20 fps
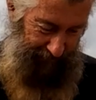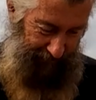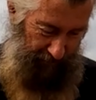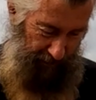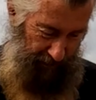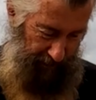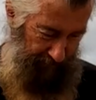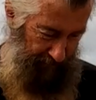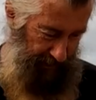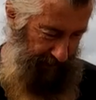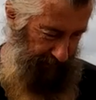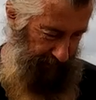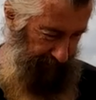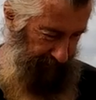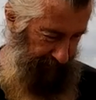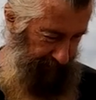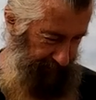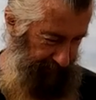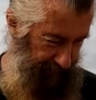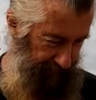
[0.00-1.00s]
the right amount.
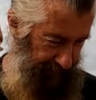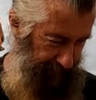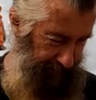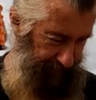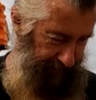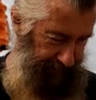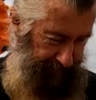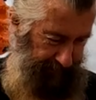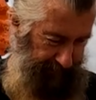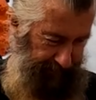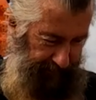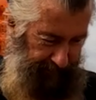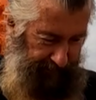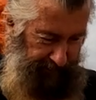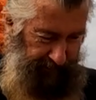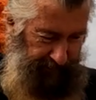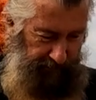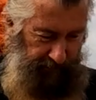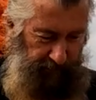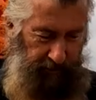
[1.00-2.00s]

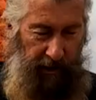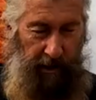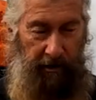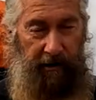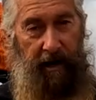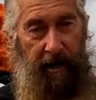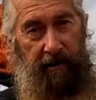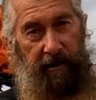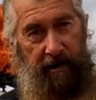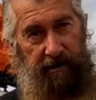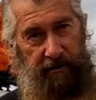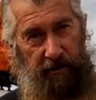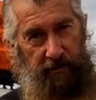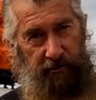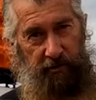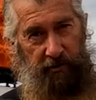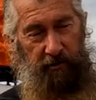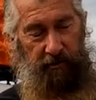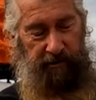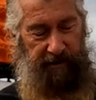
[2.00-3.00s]
Although, no, that's
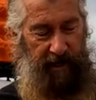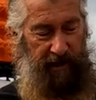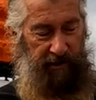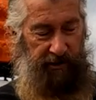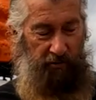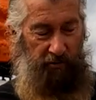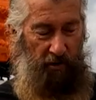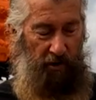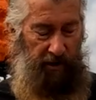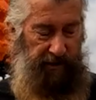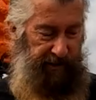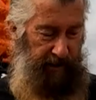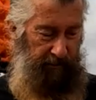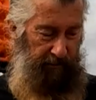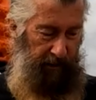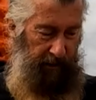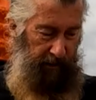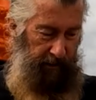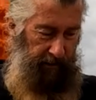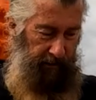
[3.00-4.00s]
not true. It's now twice the
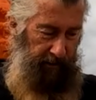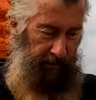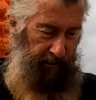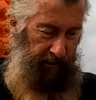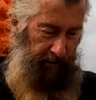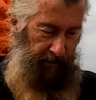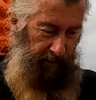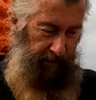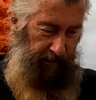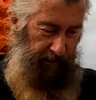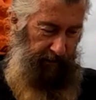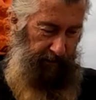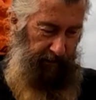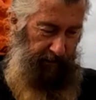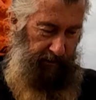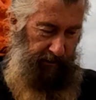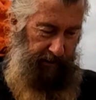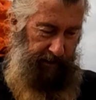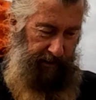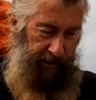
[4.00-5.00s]
amount.
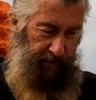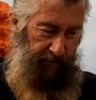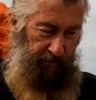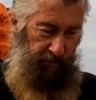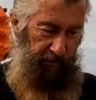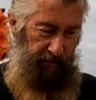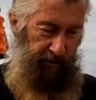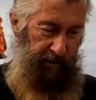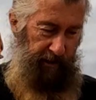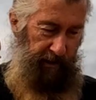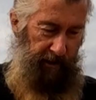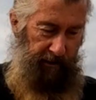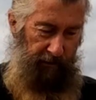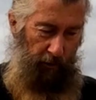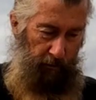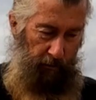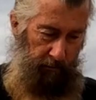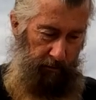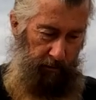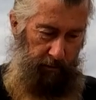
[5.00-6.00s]
So, put
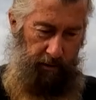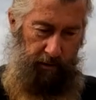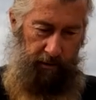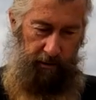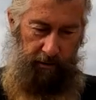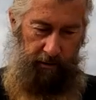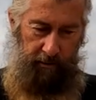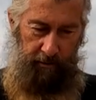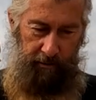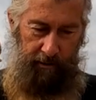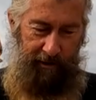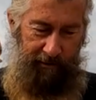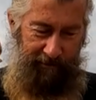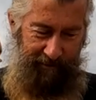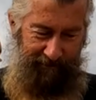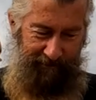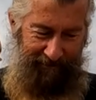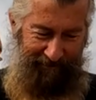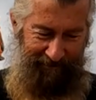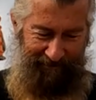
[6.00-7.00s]
that
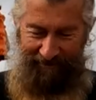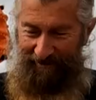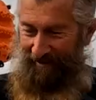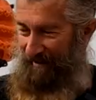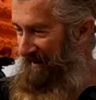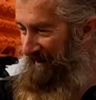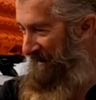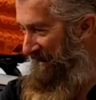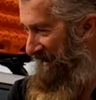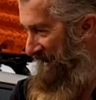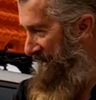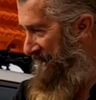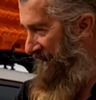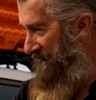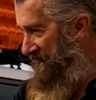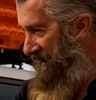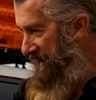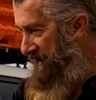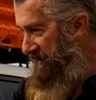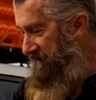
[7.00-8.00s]
up.
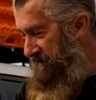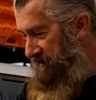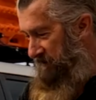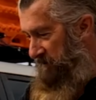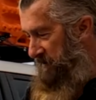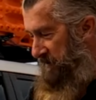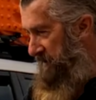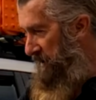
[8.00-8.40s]
And some